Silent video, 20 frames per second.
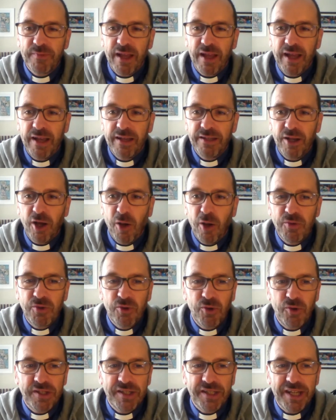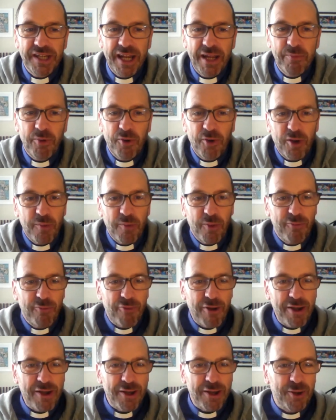And I'm joined today by my
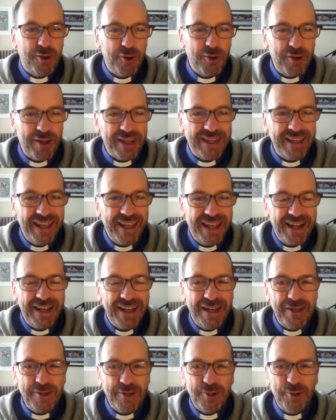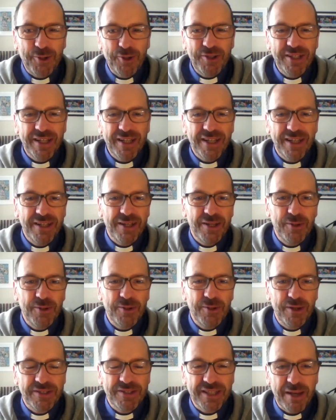friend and colleague, Linda Hood, who
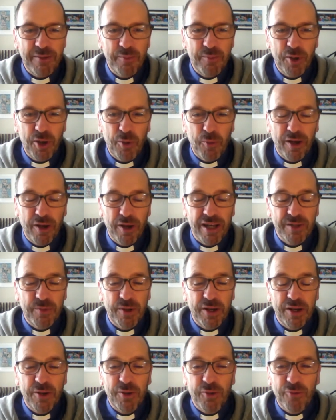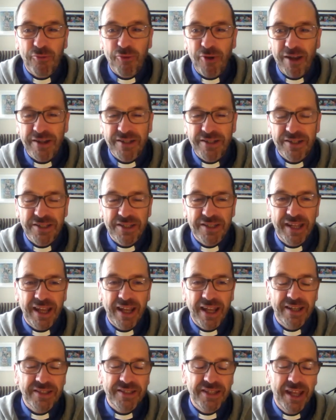lives in Birtwood and has been a good friend to St
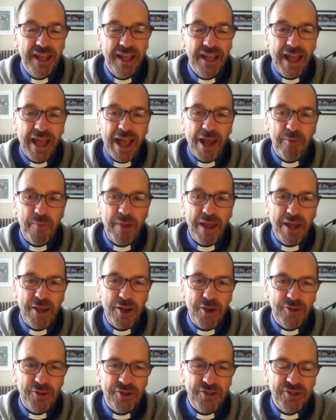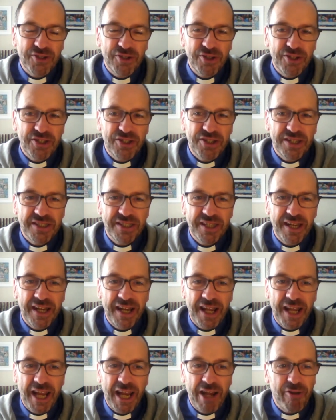Anne's and many other churches in
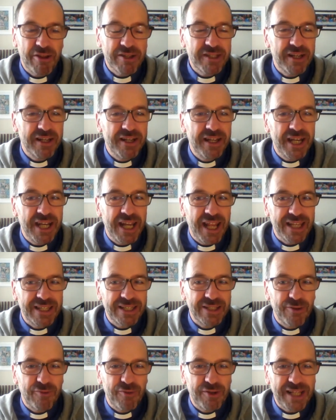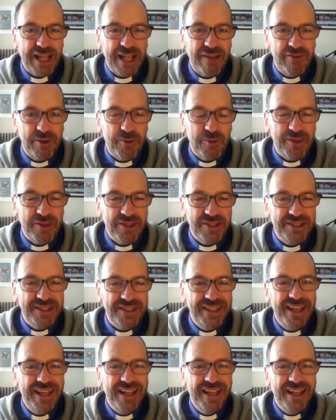our area. So, Linda, it's lovely to have you with us.